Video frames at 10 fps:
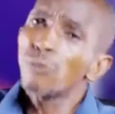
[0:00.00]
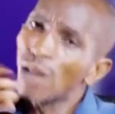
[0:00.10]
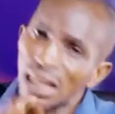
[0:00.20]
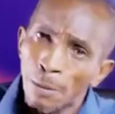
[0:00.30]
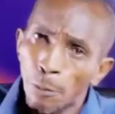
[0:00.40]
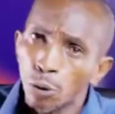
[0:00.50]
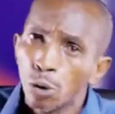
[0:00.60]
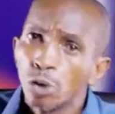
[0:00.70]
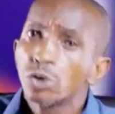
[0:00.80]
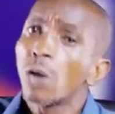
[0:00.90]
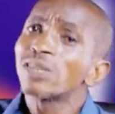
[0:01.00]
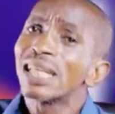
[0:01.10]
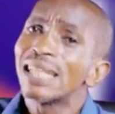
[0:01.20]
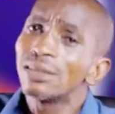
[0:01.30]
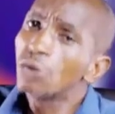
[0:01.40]
Fulani people
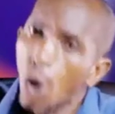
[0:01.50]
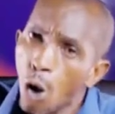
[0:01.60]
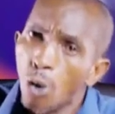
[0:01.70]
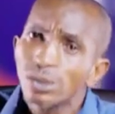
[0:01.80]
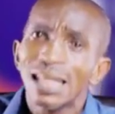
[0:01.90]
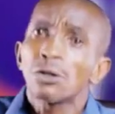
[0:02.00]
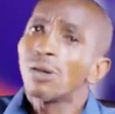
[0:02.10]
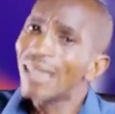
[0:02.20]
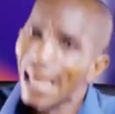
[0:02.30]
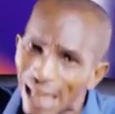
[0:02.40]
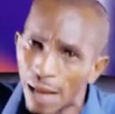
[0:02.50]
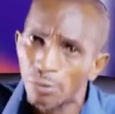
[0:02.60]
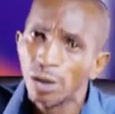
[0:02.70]
don't say no, they don't like her.